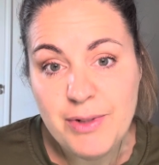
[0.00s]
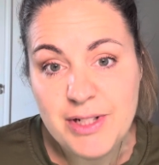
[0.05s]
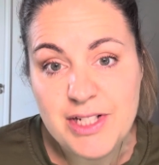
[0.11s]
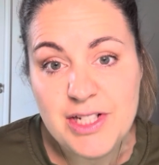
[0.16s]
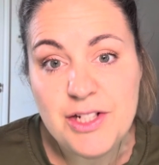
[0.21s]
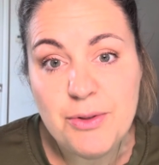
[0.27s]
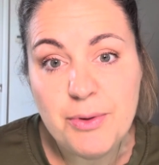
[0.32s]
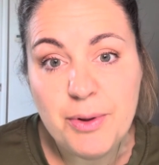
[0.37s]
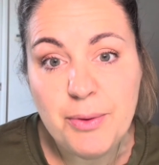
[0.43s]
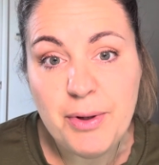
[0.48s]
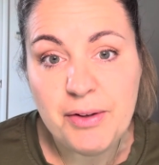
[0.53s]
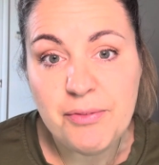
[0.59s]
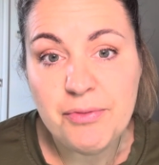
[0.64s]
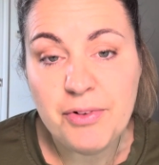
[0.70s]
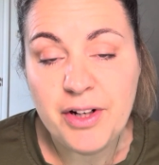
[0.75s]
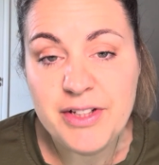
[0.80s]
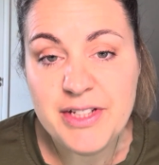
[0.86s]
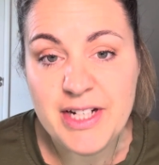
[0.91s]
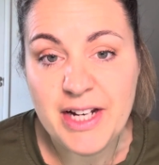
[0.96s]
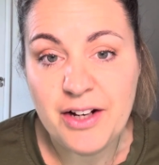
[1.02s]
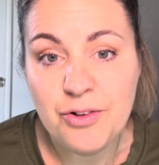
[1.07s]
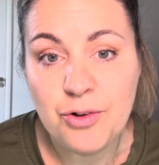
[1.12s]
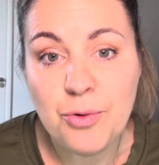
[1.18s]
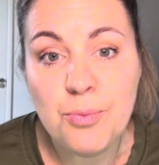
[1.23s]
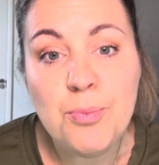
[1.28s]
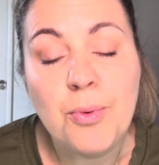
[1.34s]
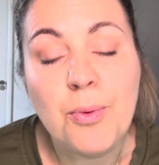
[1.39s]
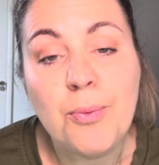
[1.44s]
to do a quick rundown
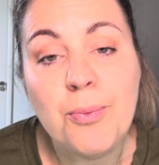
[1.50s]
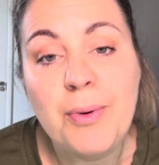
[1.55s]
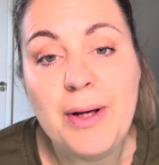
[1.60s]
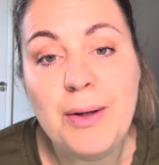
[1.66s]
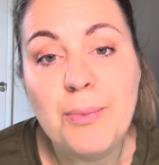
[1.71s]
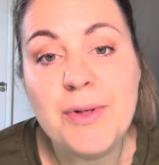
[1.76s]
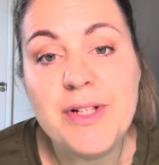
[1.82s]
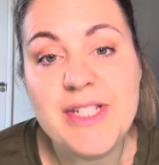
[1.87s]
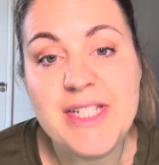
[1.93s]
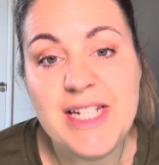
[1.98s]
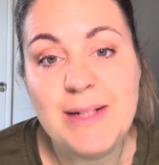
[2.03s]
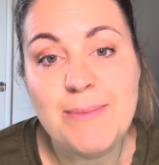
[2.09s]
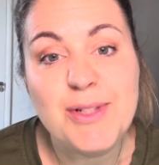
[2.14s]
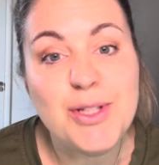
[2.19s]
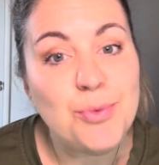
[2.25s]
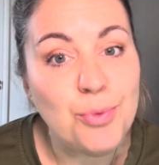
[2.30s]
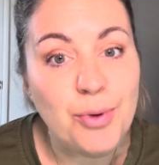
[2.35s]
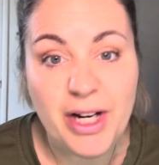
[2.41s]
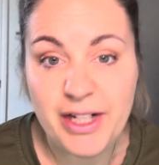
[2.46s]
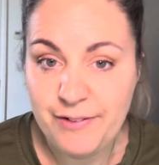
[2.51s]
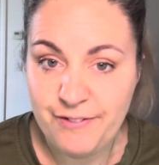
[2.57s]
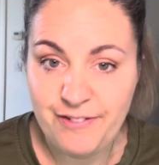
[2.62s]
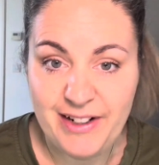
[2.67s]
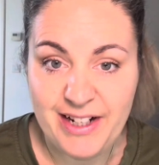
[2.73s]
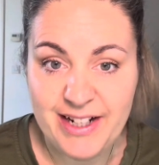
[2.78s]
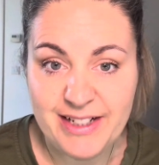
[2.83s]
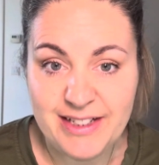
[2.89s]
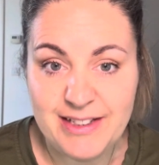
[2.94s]
on what we would deem as red
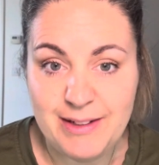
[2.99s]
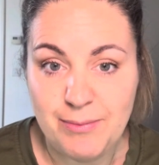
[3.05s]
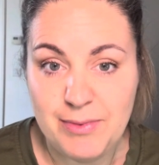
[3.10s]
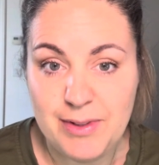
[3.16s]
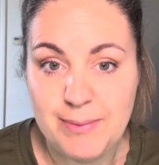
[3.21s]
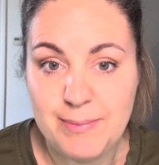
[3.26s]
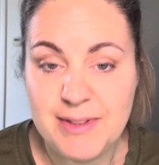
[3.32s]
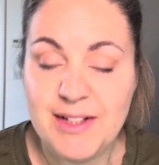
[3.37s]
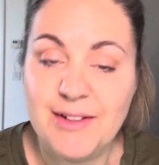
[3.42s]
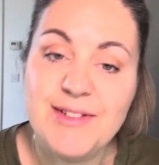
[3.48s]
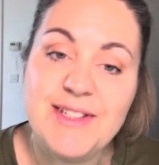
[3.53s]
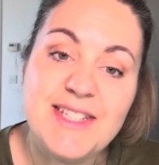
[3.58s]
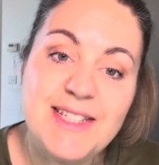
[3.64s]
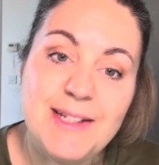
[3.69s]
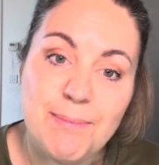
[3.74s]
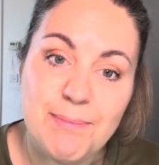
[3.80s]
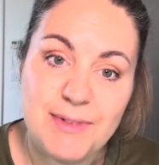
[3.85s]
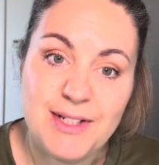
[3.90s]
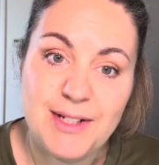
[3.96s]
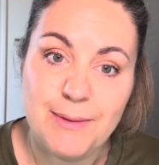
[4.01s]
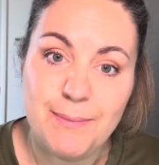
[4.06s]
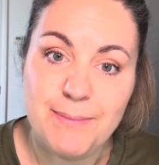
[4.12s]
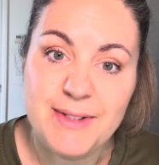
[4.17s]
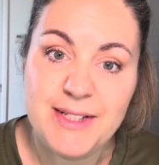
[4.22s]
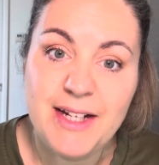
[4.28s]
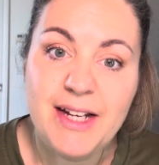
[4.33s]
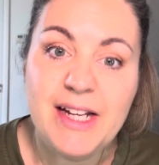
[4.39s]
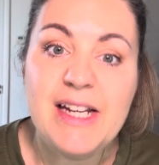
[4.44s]
flag symptoms, so symptoms
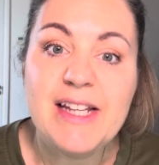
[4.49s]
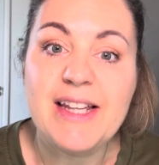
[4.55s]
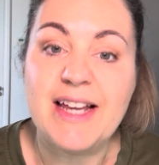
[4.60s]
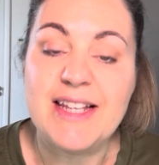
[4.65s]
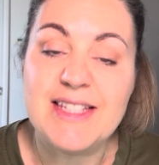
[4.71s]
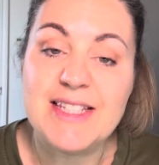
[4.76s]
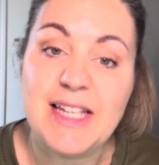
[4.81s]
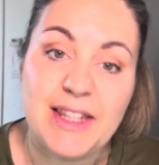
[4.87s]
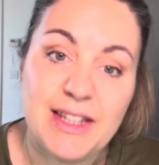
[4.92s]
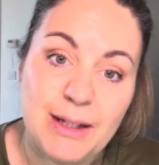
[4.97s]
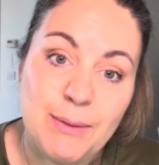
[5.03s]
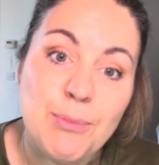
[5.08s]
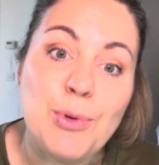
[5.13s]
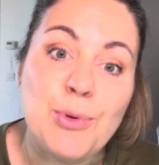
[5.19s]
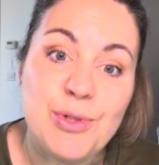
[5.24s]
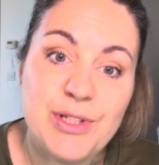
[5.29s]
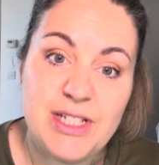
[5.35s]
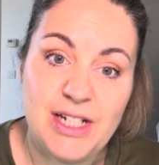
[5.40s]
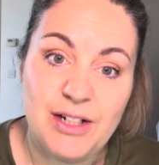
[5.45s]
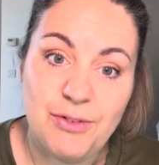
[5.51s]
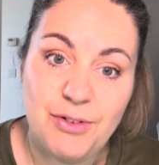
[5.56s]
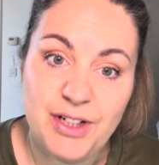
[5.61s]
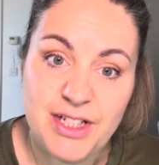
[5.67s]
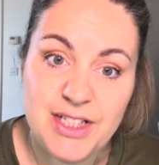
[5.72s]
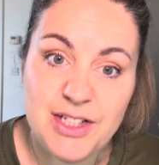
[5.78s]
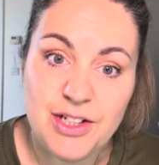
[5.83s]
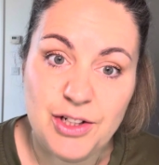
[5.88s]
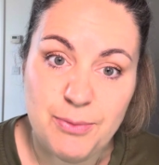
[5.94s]
that something more
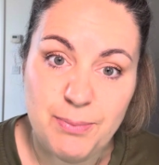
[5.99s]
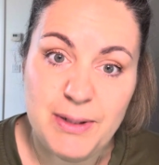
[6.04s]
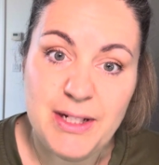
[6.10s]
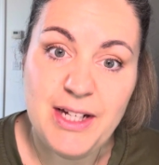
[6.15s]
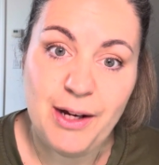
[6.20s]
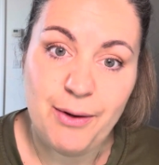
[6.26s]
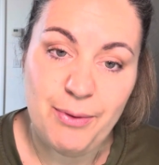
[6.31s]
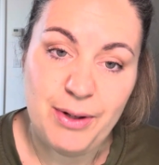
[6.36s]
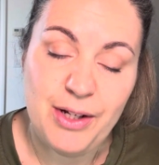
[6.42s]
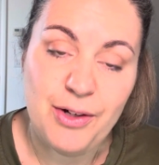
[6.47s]
serious could be going